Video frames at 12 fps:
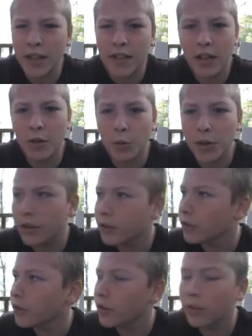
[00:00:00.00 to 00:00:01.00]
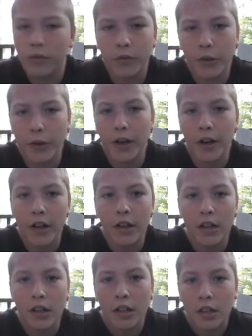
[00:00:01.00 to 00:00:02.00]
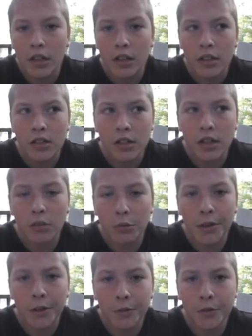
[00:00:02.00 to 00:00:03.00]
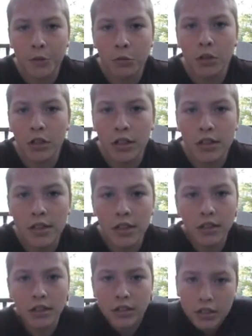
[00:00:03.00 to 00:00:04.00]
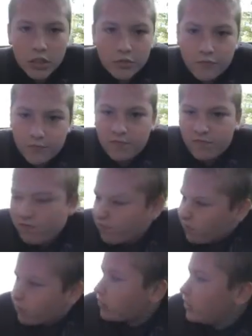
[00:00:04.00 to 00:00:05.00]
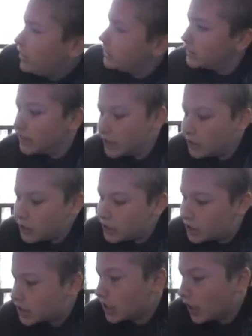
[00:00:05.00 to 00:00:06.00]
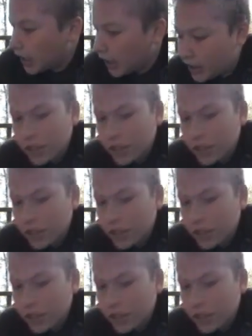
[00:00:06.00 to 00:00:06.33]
It's kind of weird for, uh, it's kind of weird for the woods and it's just being outside.